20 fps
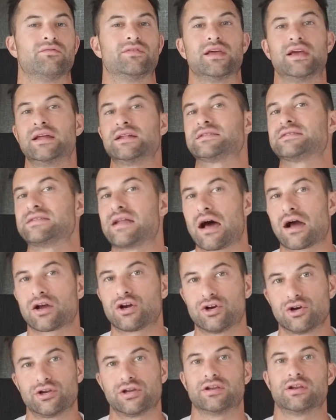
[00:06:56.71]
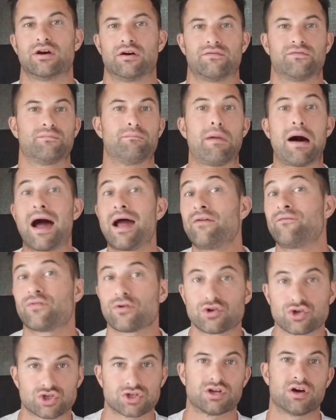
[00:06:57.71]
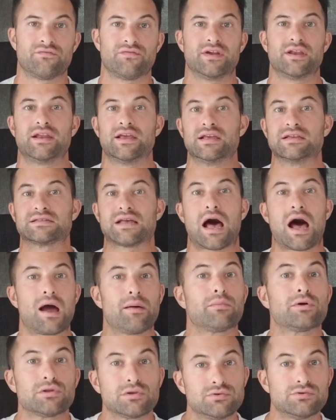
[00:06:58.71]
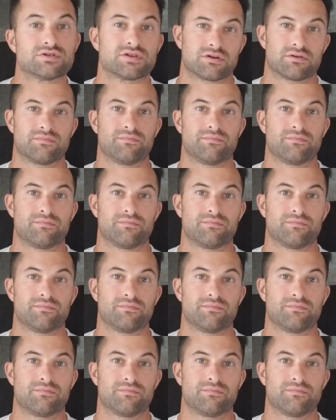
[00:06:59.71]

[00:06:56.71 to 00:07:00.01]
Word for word: It's not good enough. My version of it is I'm a loser.